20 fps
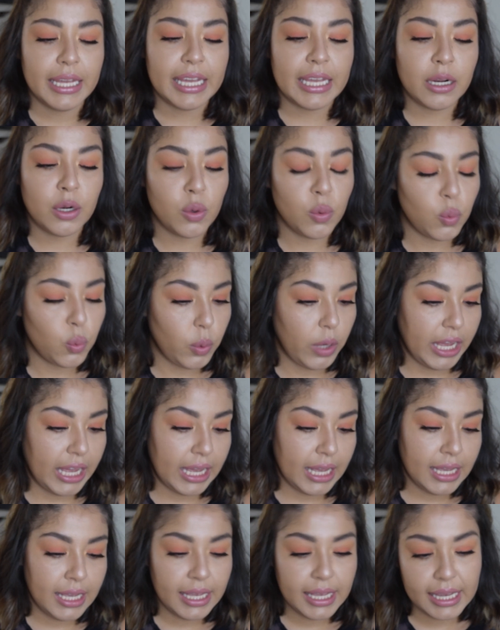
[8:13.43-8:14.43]
in a
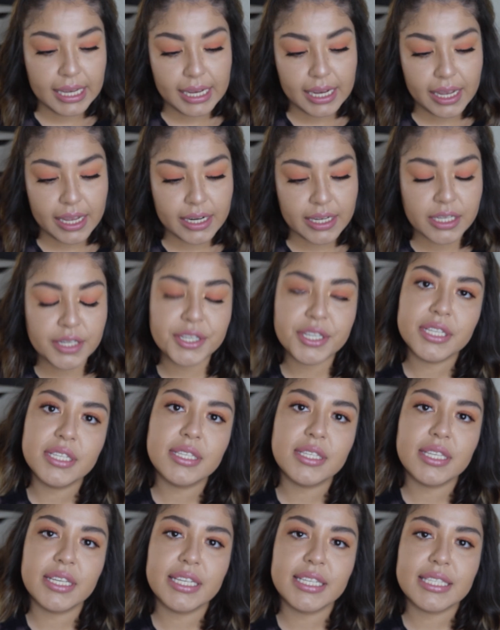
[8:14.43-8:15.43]
way it kind of
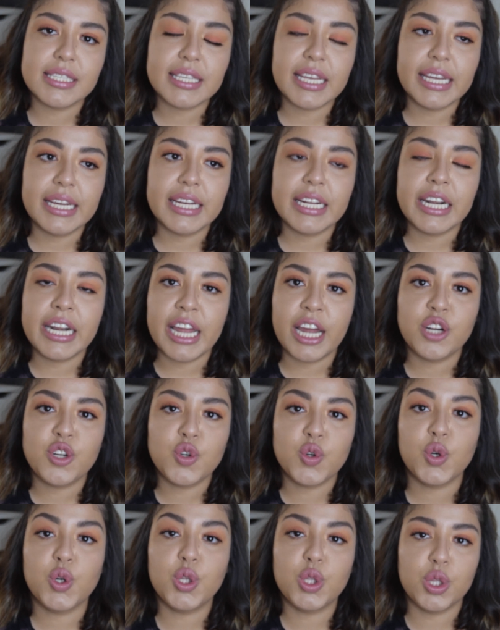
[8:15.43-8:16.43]
just looks like a
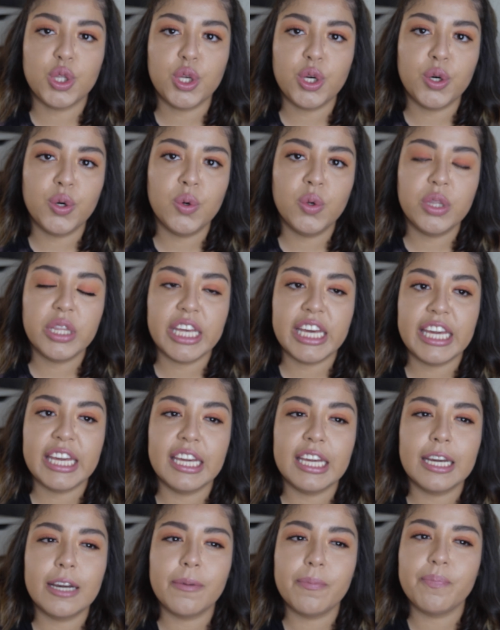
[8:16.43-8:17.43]
natural glow,
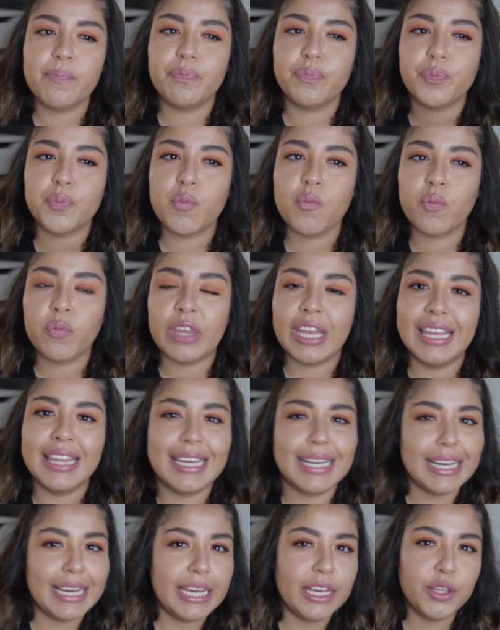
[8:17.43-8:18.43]
like
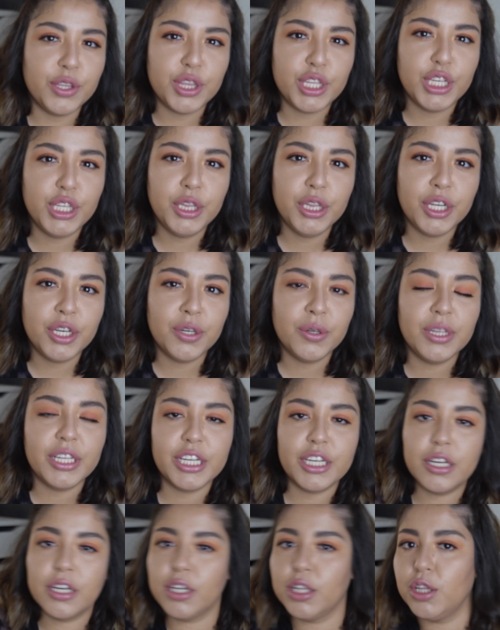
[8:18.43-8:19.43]
a healthy glow,
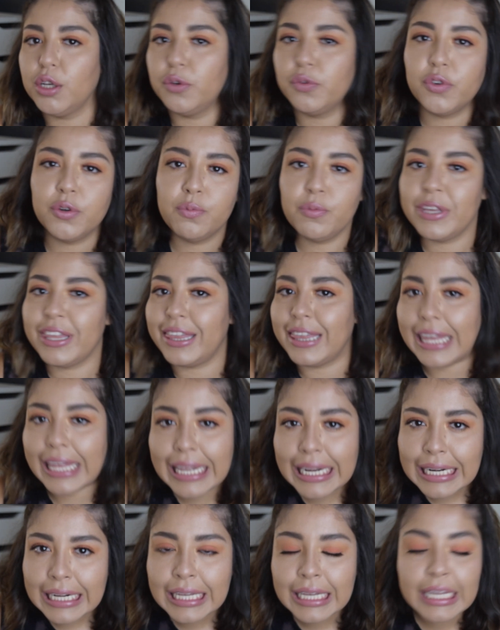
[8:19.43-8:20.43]
like a glow from
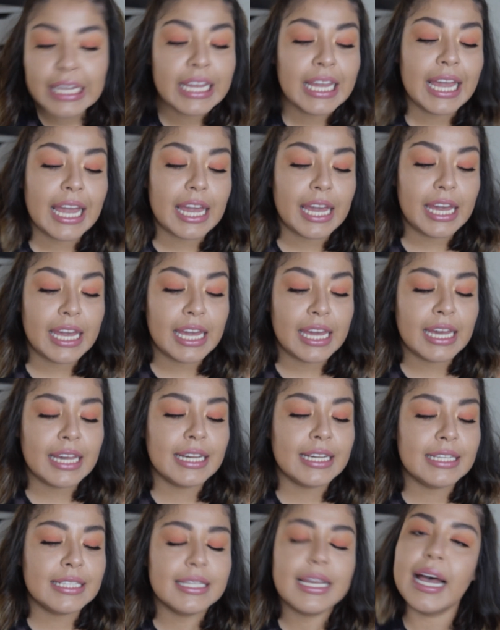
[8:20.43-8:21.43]
within.
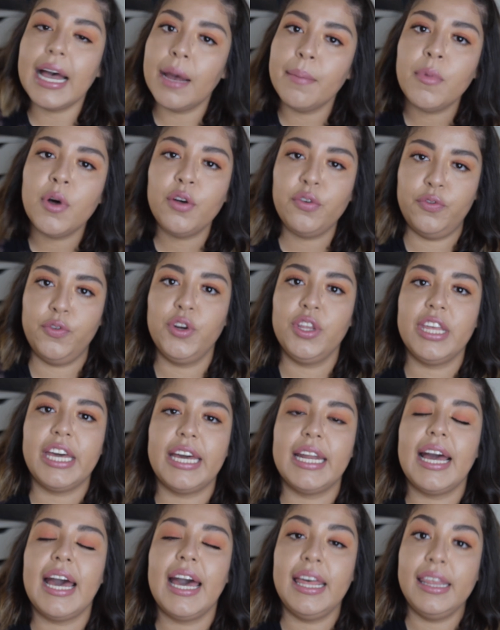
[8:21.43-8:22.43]
And I'm all for
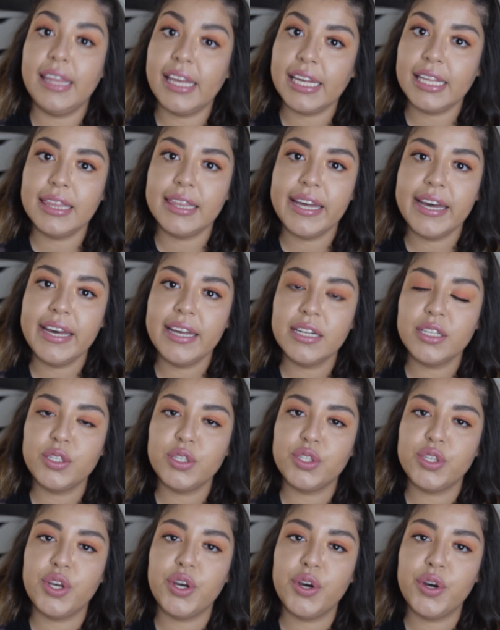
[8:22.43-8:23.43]
that. I like that.
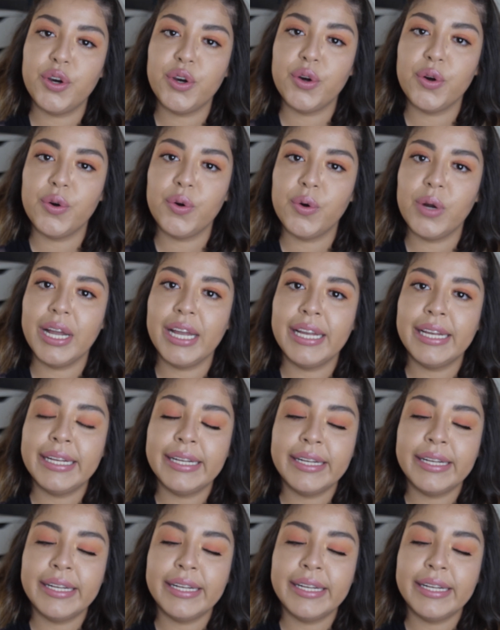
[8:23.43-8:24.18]
So